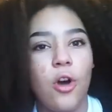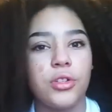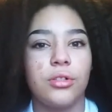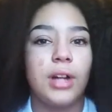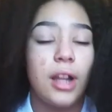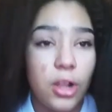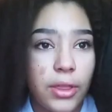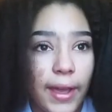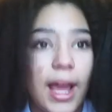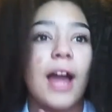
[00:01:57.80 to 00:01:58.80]
also another
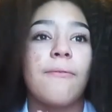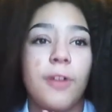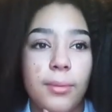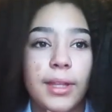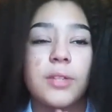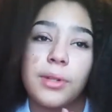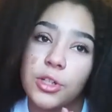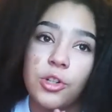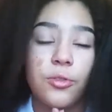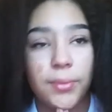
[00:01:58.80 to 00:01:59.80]
thing, I'm filming this when I
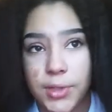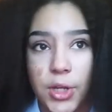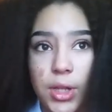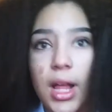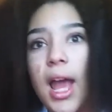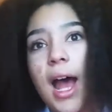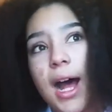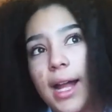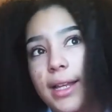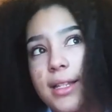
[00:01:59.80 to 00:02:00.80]
just got home from school
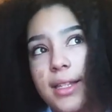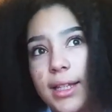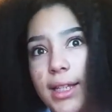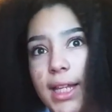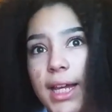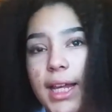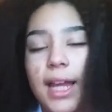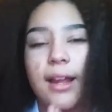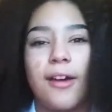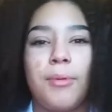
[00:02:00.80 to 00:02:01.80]
and it's slightly light
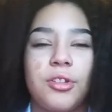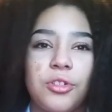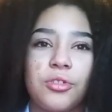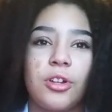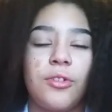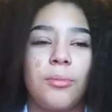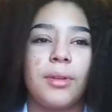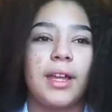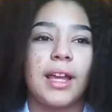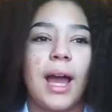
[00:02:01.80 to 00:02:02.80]
and I have my school stuff on,
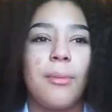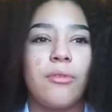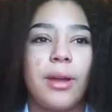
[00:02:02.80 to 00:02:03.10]
but like I'm a